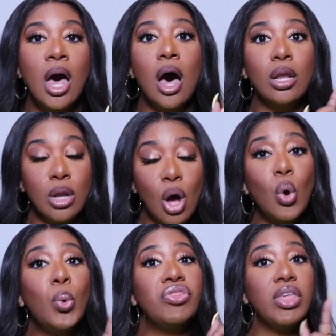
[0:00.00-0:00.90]

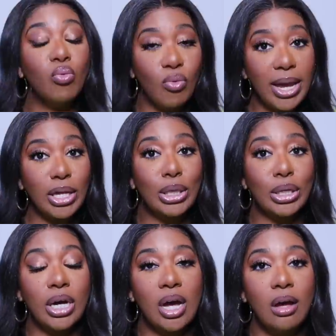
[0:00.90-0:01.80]
along with the
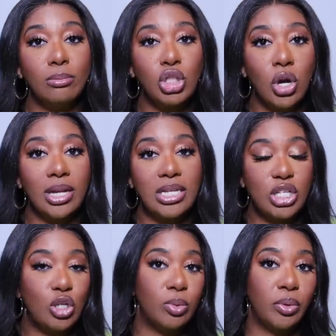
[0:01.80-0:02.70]
regular um, Charlotte
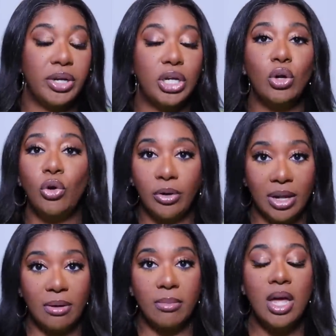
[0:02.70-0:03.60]
Tilbury
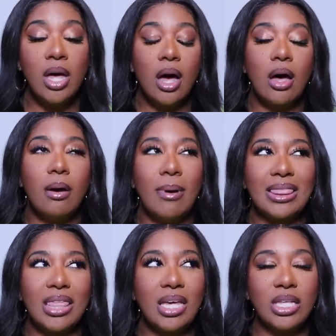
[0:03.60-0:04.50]
cream. Um, I
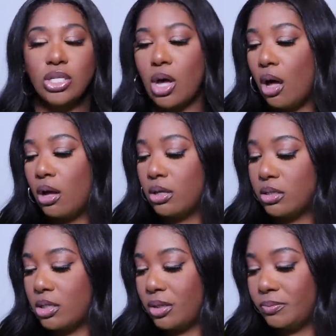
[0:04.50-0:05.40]
think it's called